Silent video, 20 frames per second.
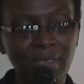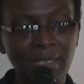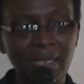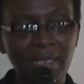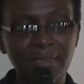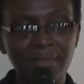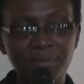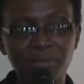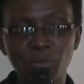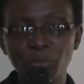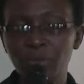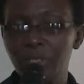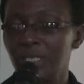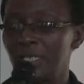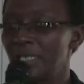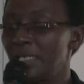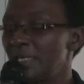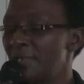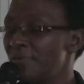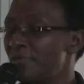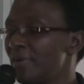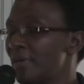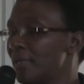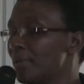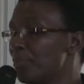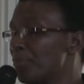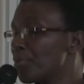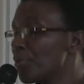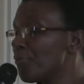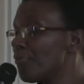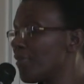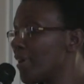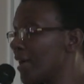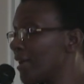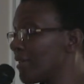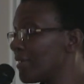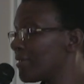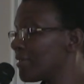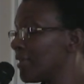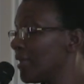and we even
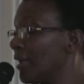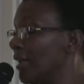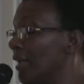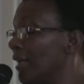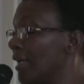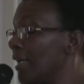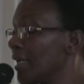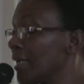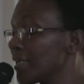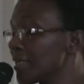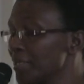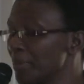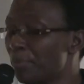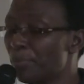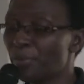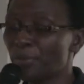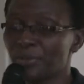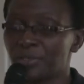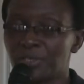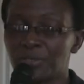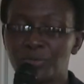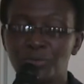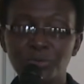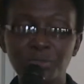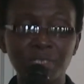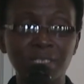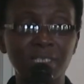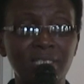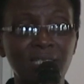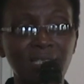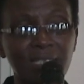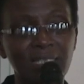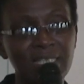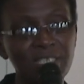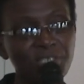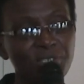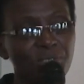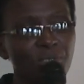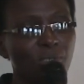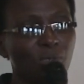provide a report to
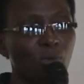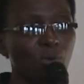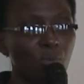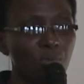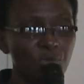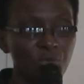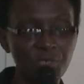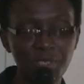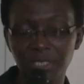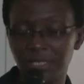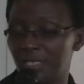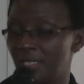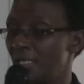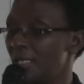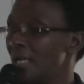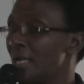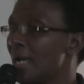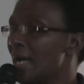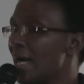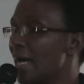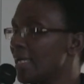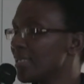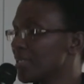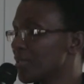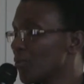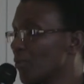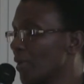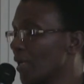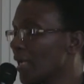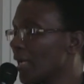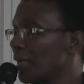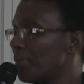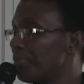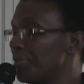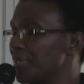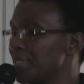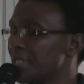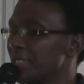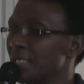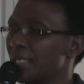international community as Quaker
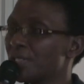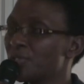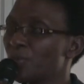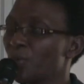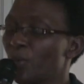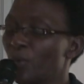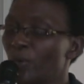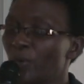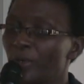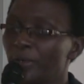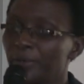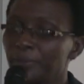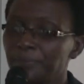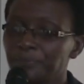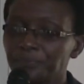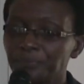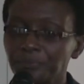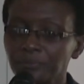Peace Network.